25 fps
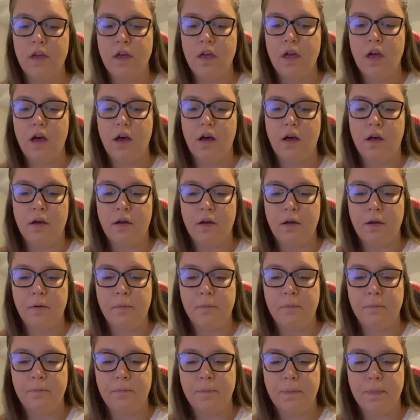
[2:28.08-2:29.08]

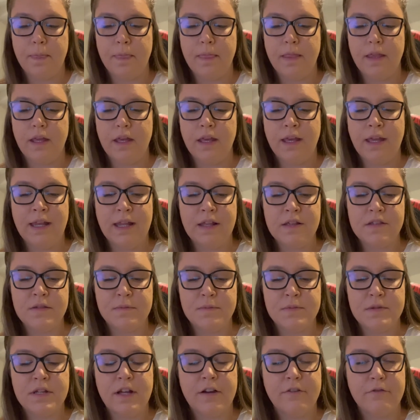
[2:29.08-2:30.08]
getting some
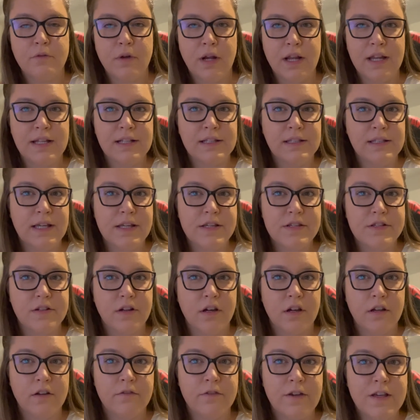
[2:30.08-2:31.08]
stuff ready to list
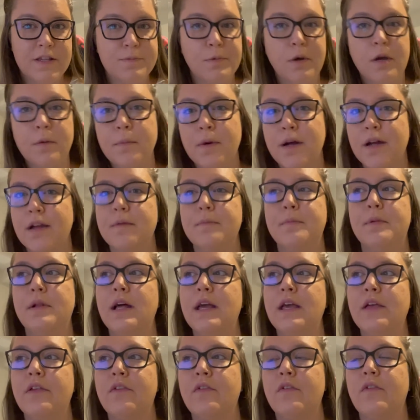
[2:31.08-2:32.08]
on Facebook
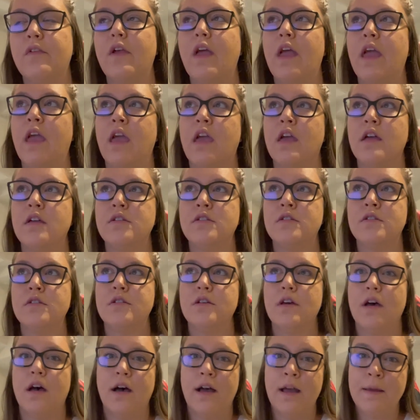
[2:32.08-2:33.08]
Marketplace, and
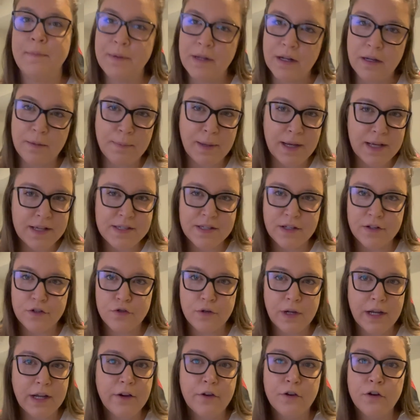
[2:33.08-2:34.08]
I'm in a buy sell
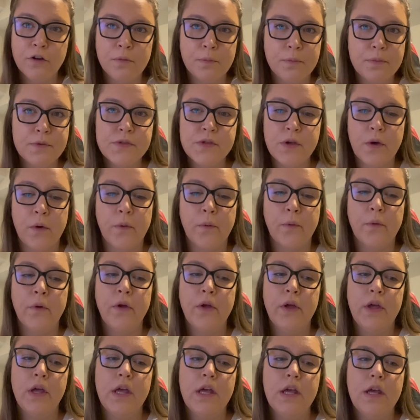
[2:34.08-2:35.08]
trade group, so
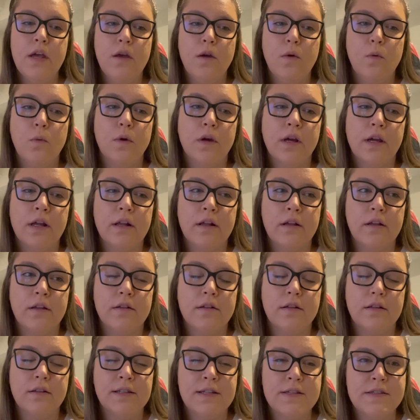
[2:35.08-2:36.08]
we're
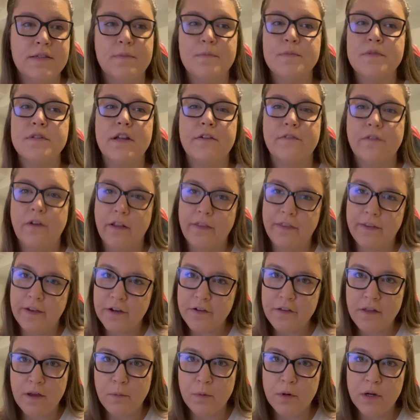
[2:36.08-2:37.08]
gonna list some stuff on
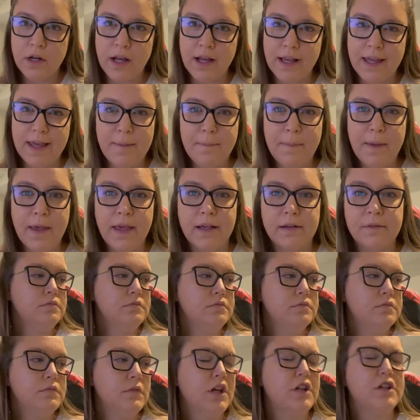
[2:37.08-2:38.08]
there that we're not keeping,
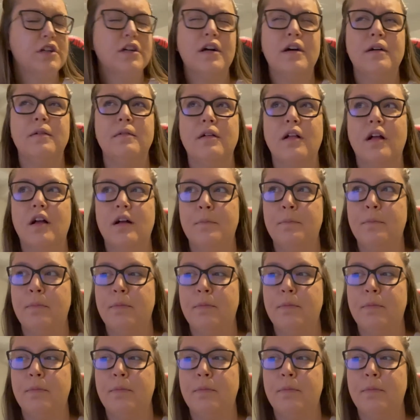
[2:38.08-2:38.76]
or a